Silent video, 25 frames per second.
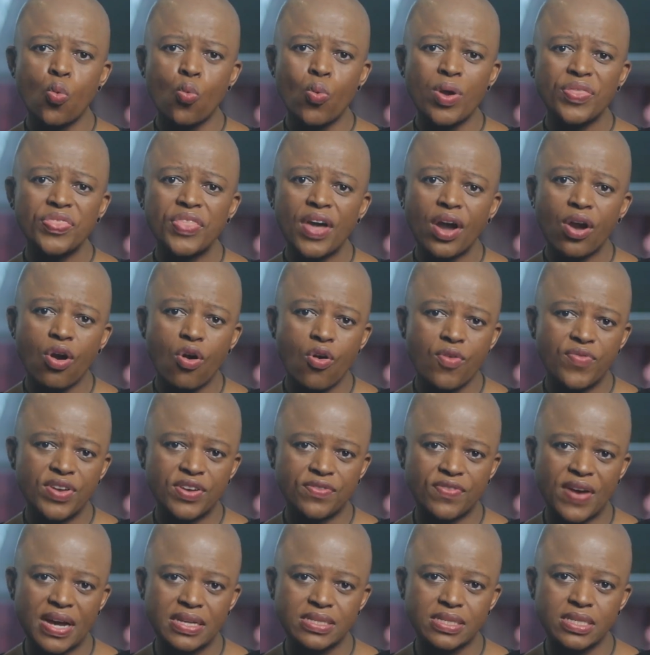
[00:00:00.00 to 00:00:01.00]
With the
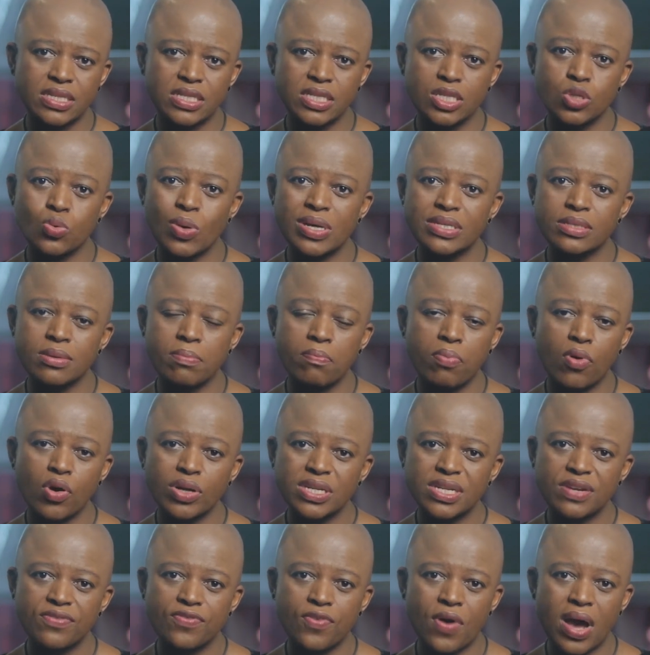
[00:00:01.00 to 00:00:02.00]
COVID vaccines, it was
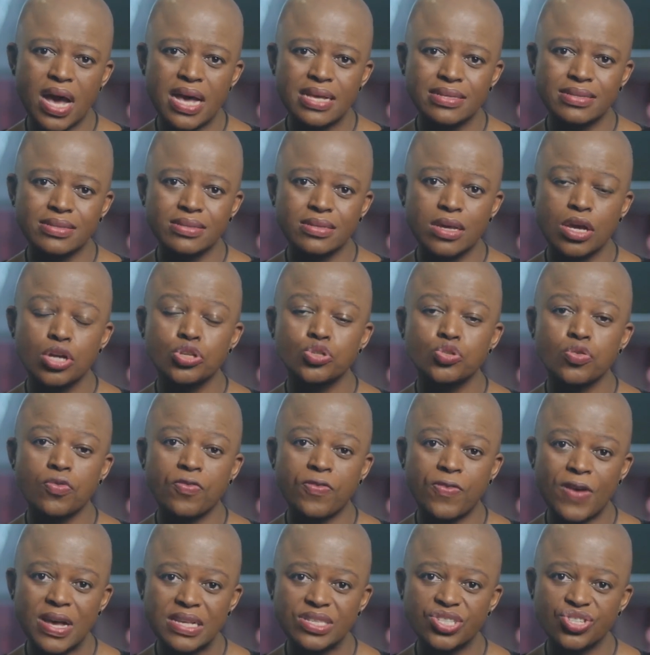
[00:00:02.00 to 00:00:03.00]
important for us to
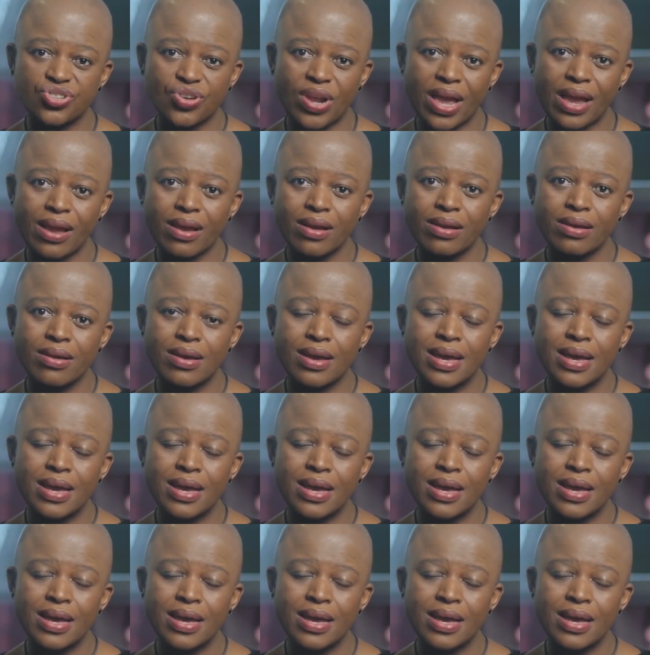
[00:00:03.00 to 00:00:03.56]
fast track